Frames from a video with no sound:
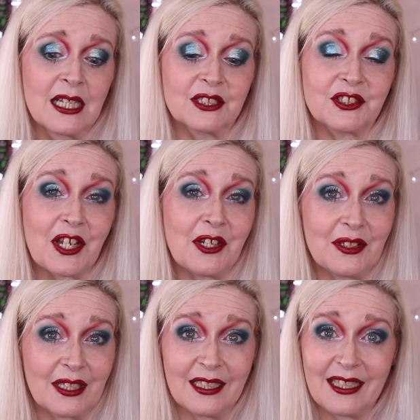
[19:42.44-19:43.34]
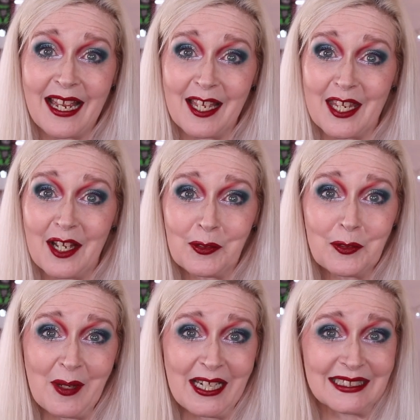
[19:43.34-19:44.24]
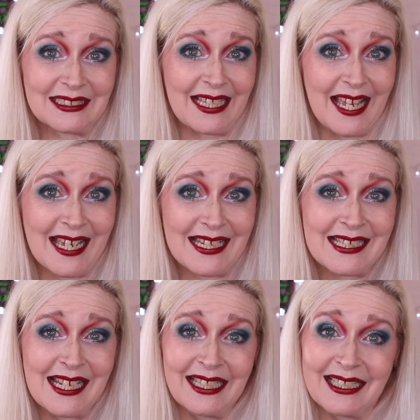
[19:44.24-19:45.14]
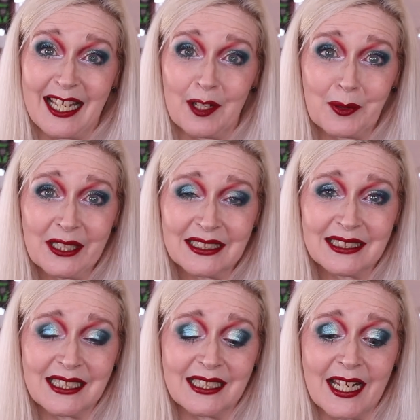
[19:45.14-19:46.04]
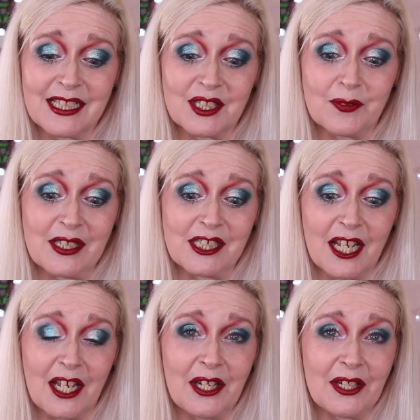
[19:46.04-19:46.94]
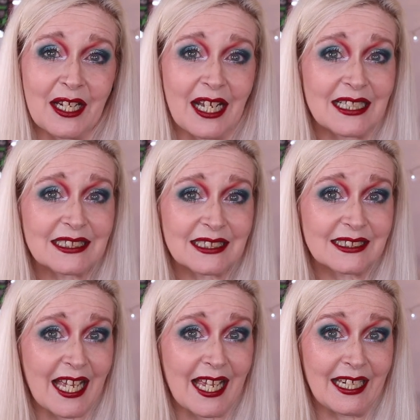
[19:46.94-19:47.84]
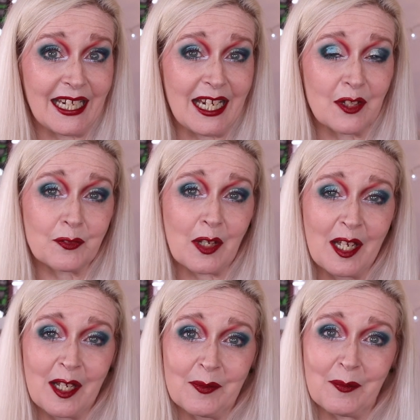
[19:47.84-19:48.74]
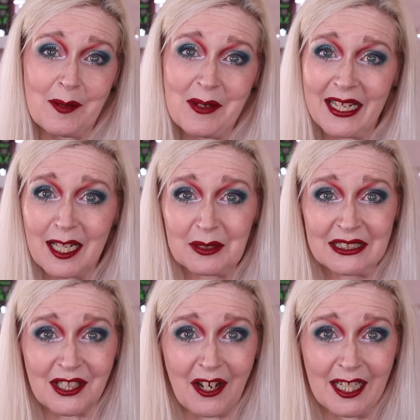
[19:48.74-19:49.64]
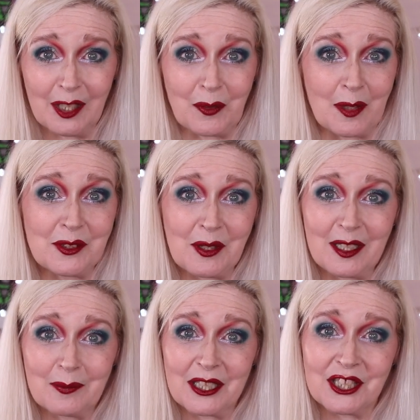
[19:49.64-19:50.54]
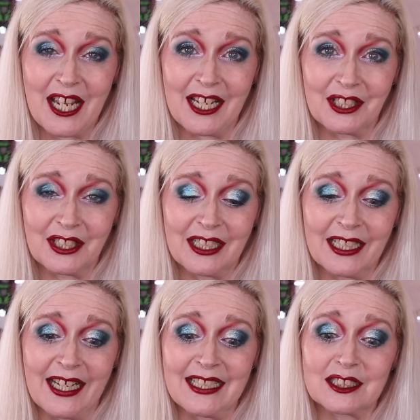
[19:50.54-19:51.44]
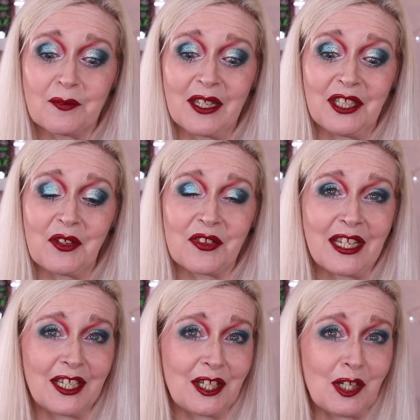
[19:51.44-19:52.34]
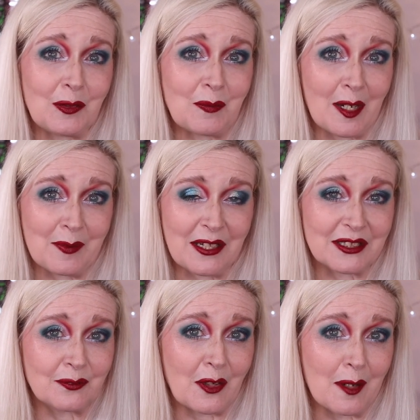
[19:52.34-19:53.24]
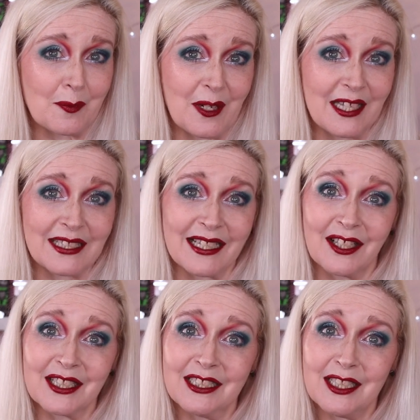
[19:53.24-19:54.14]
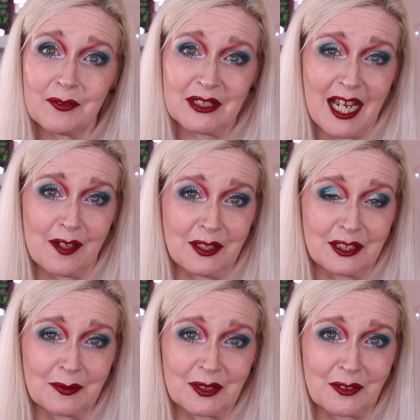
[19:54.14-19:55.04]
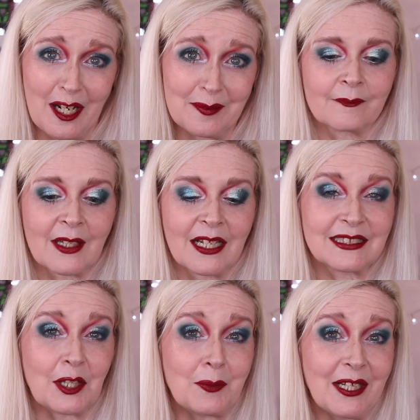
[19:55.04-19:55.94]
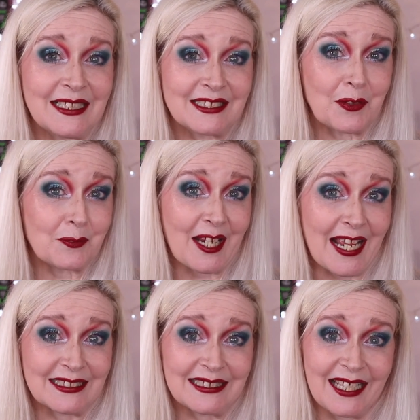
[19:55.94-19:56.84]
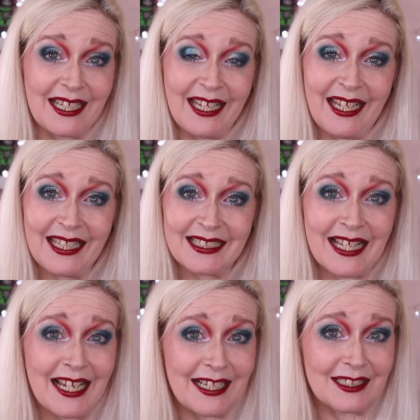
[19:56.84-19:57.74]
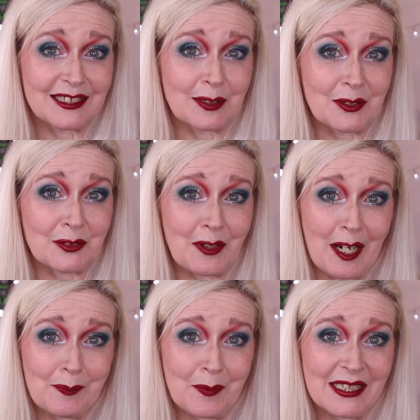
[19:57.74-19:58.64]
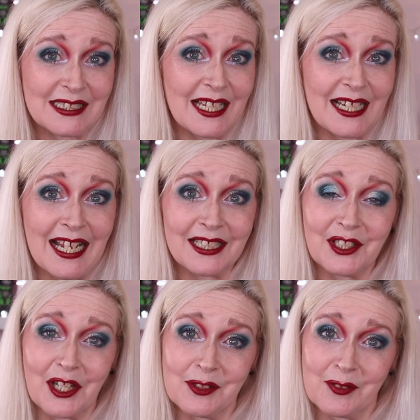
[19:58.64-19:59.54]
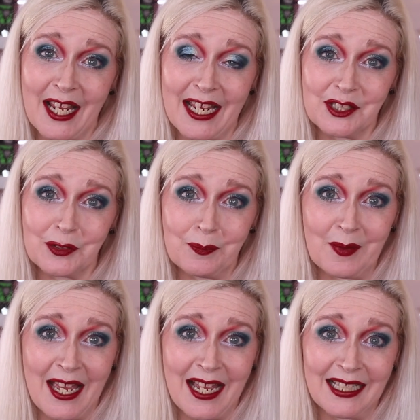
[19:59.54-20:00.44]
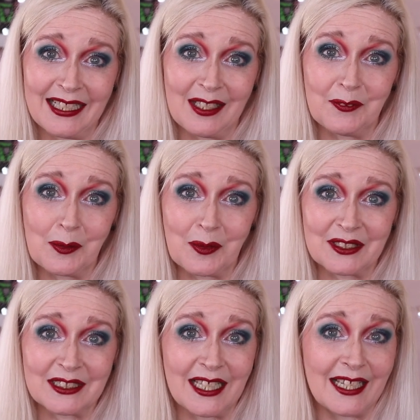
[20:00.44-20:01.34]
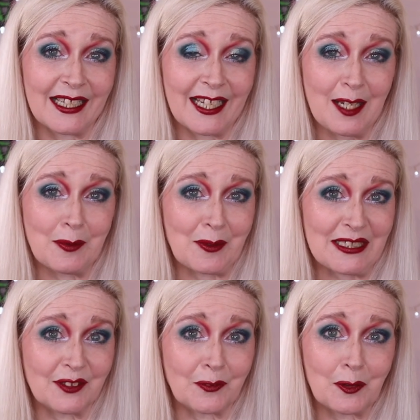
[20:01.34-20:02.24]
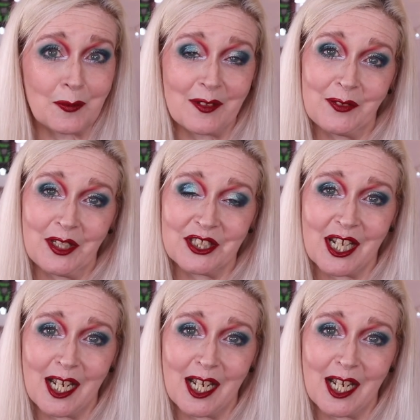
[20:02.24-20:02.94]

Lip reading: So yeah, that all being said, that brings us to the end of the video. As I say, if my makeup style and what I'm doing on my channel is something you think you might be able to vibe with, then I'd love to have you subscribe. So please don't forget to hit that subscribe button and the notification bell if you want to keep abreast of all my future